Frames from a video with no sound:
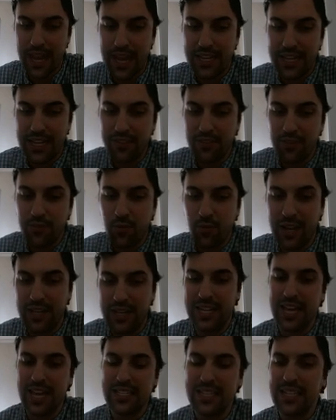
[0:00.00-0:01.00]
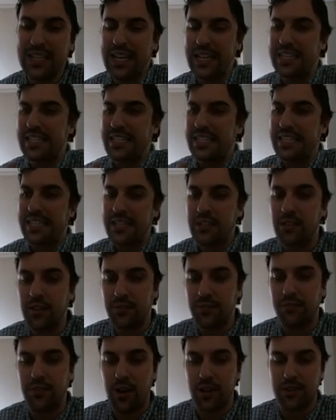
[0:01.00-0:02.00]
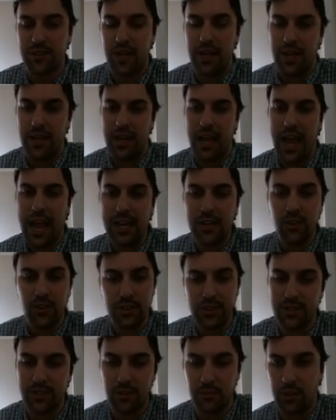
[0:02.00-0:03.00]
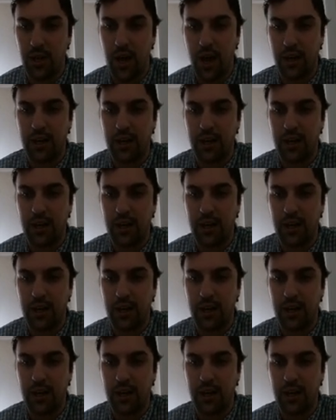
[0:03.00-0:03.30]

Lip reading: and even if white takes it, it's still a false eye, and you can still block.